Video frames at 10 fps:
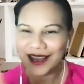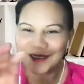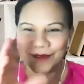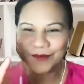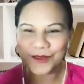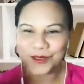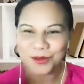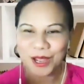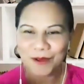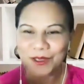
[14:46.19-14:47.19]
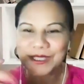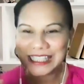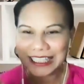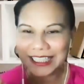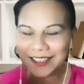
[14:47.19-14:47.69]
I'm not sure how the
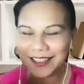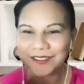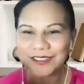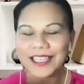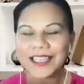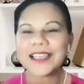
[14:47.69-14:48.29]
seed lah. Okay.